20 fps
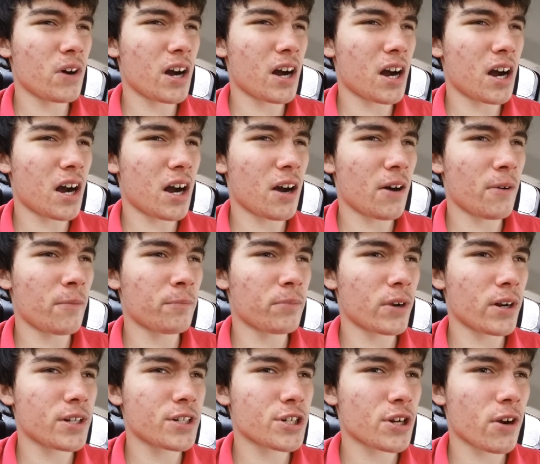I'm
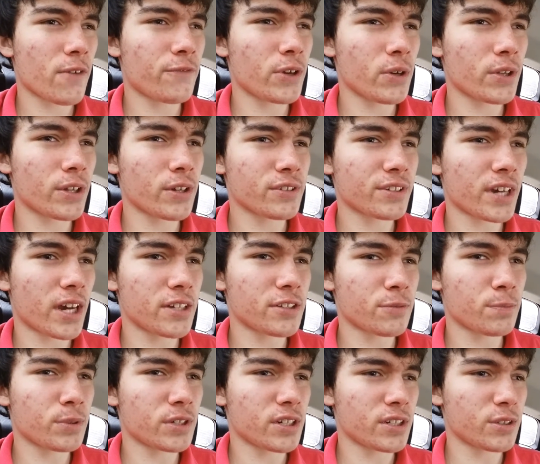pretty sure a few of those
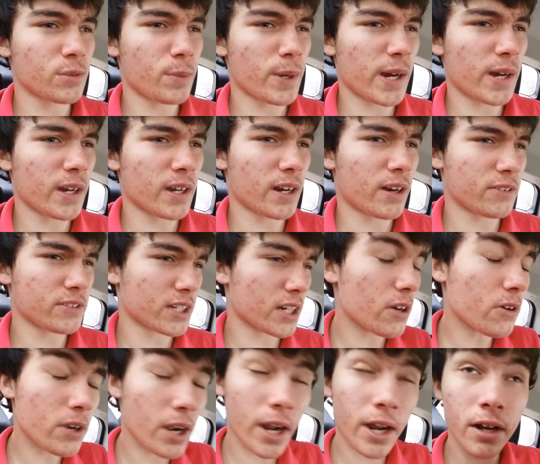guys are participating. And I was
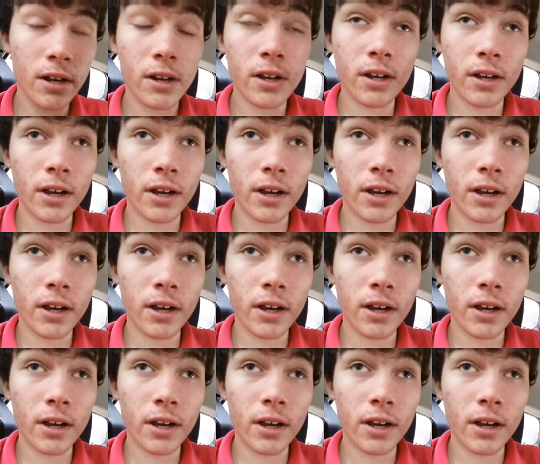like, okay.